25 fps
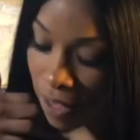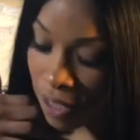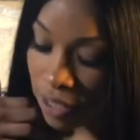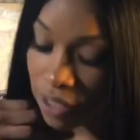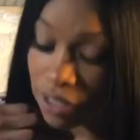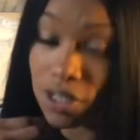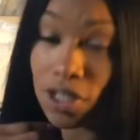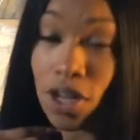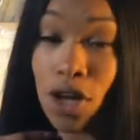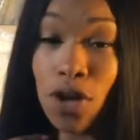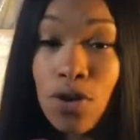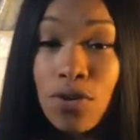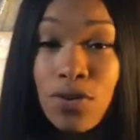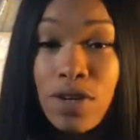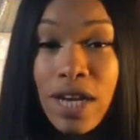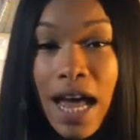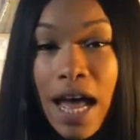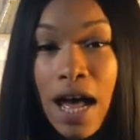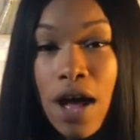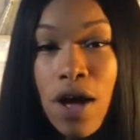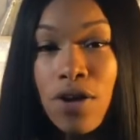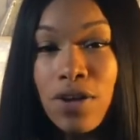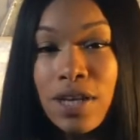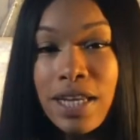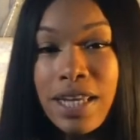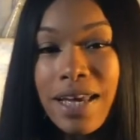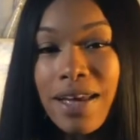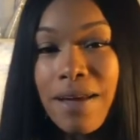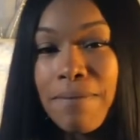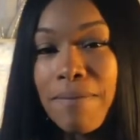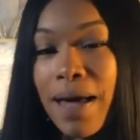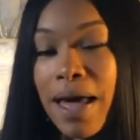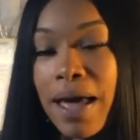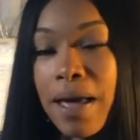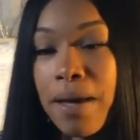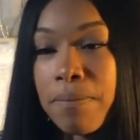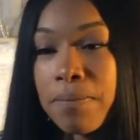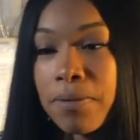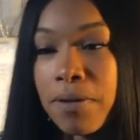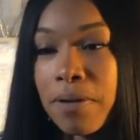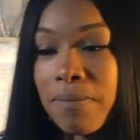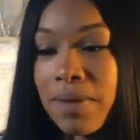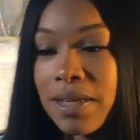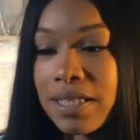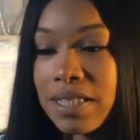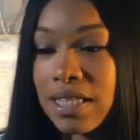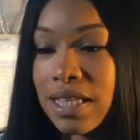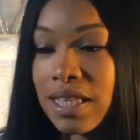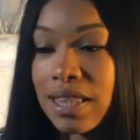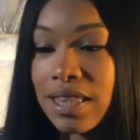So not only am I
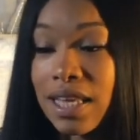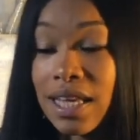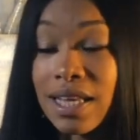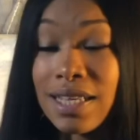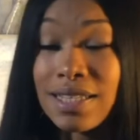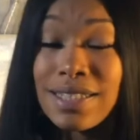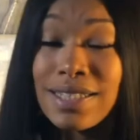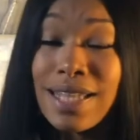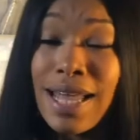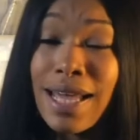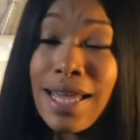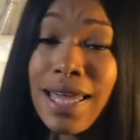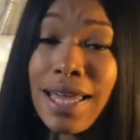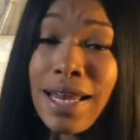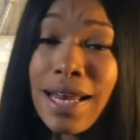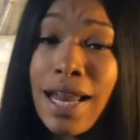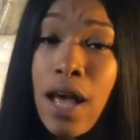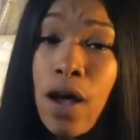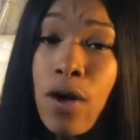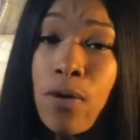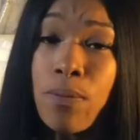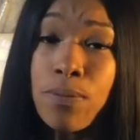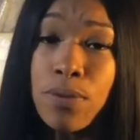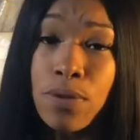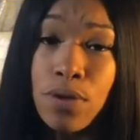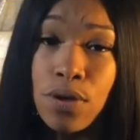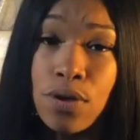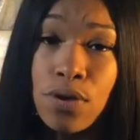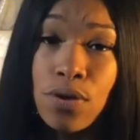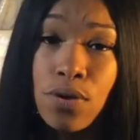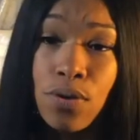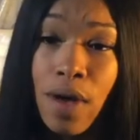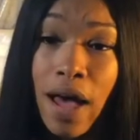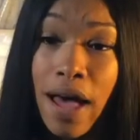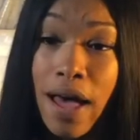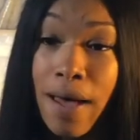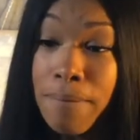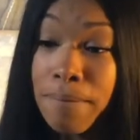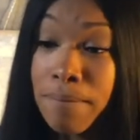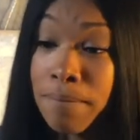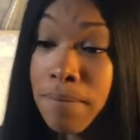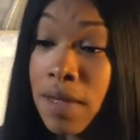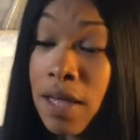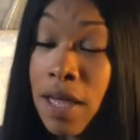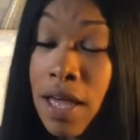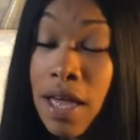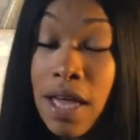implementing things that can help you, I'm